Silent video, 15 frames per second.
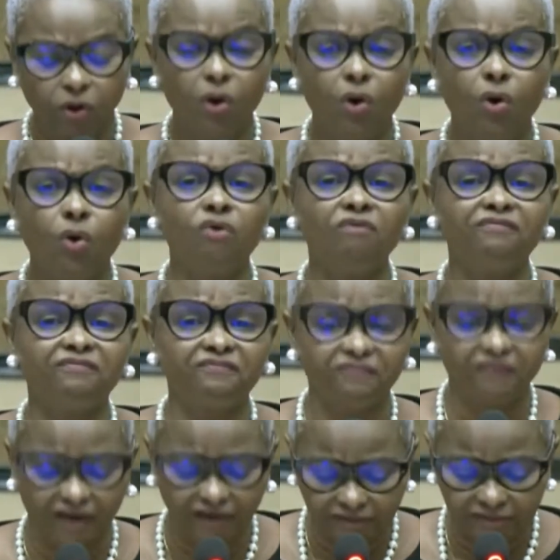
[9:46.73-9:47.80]
who
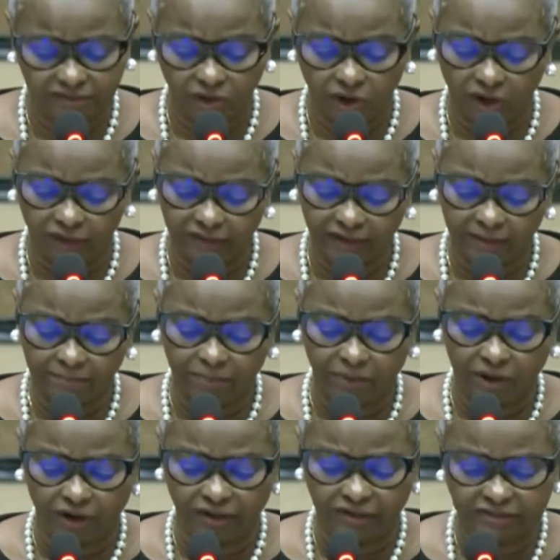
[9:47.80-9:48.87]
fail to honor
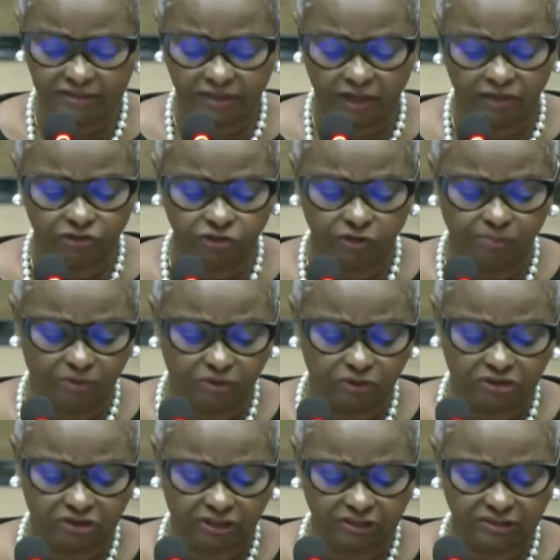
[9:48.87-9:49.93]
employees'
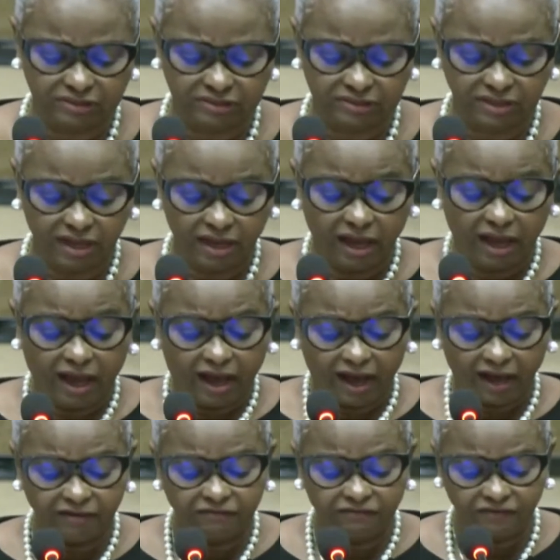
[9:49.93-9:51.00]
contributions
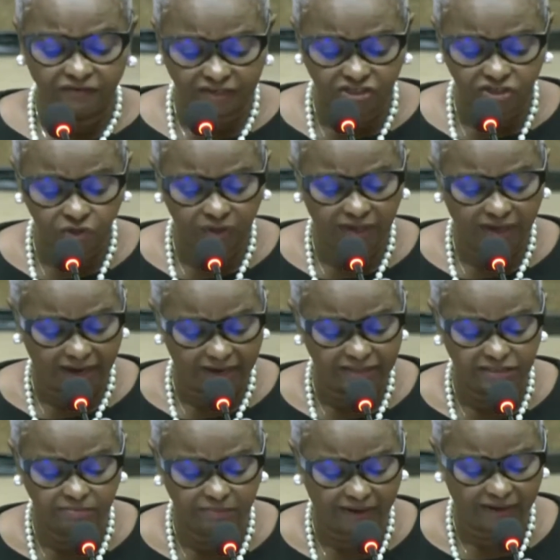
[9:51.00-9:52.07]
and visualize
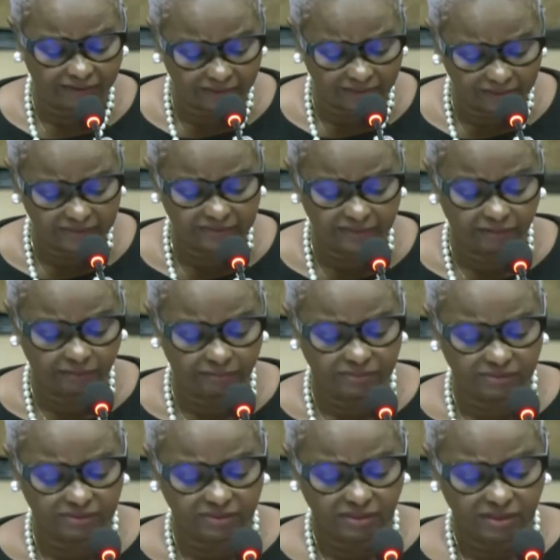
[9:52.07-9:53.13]
mechanisms
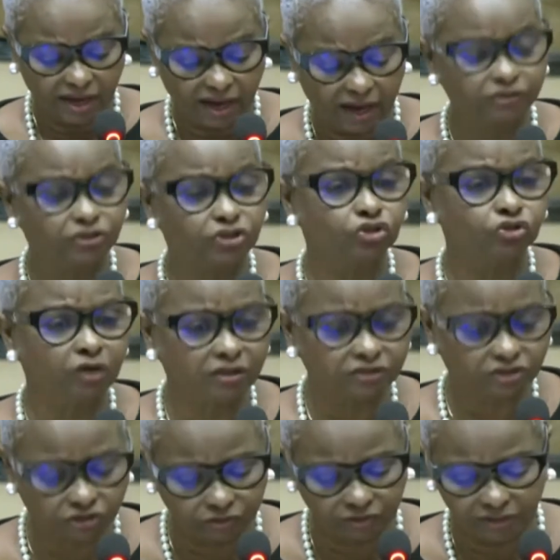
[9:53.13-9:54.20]
and
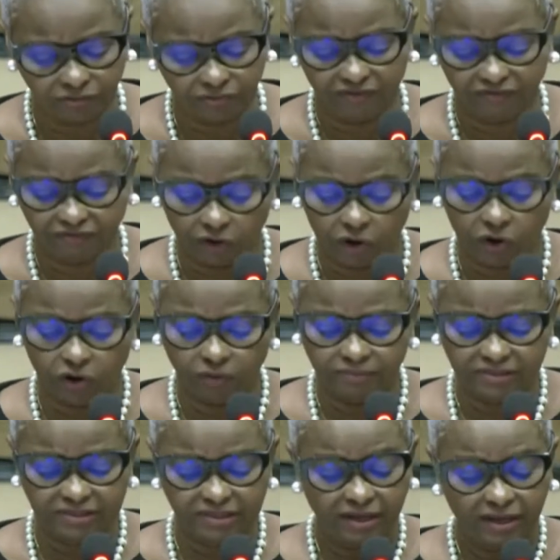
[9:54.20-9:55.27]
structural reforms
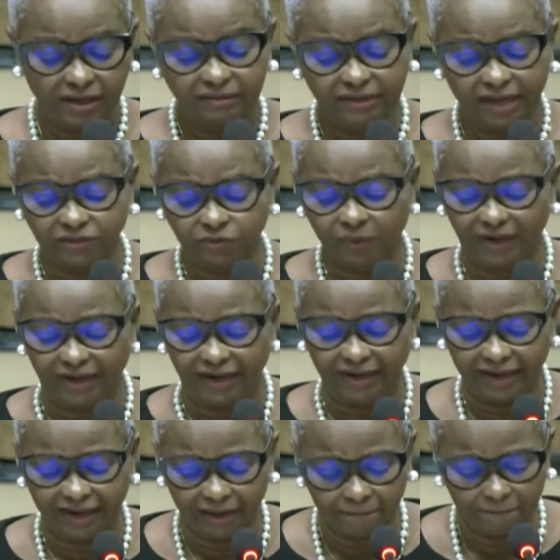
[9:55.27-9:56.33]
that will
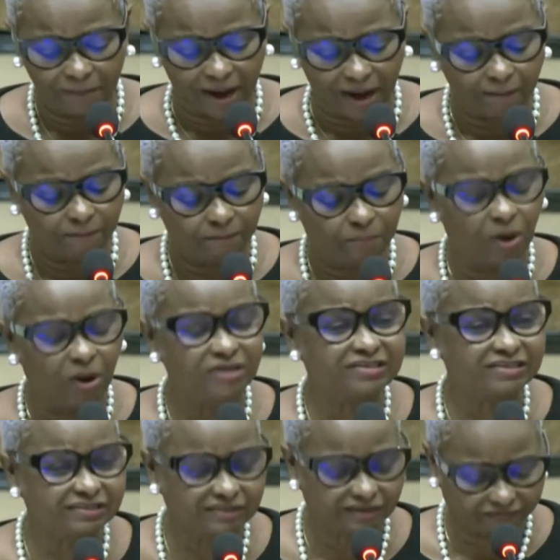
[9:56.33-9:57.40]
impact
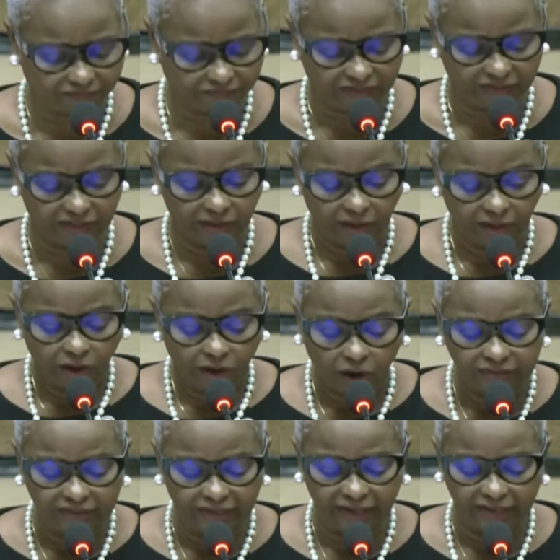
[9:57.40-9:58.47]
positively on
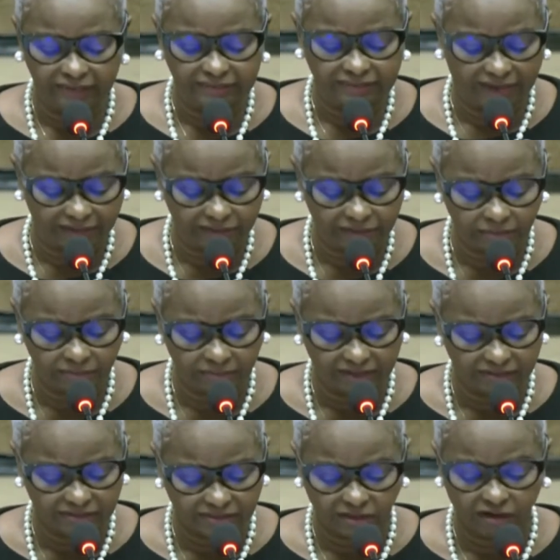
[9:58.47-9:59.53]
the
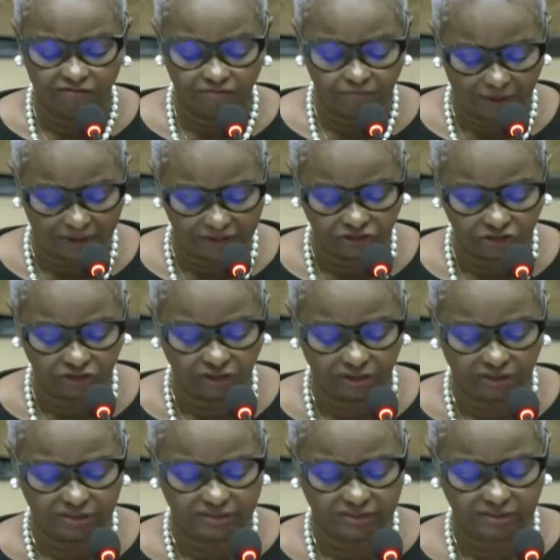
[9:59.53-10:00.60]
entitlements of
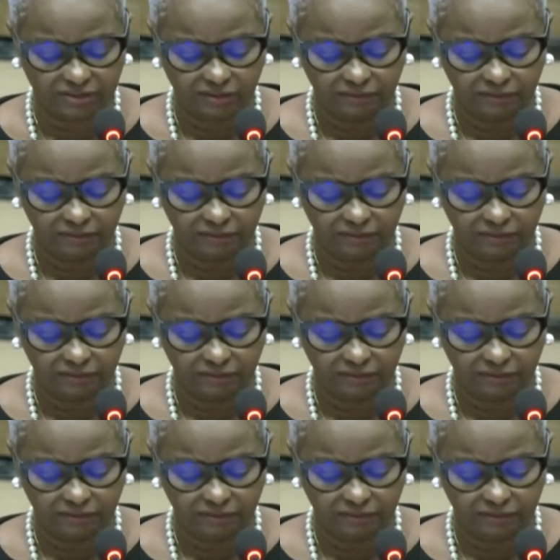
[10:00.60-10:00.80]
pensioners.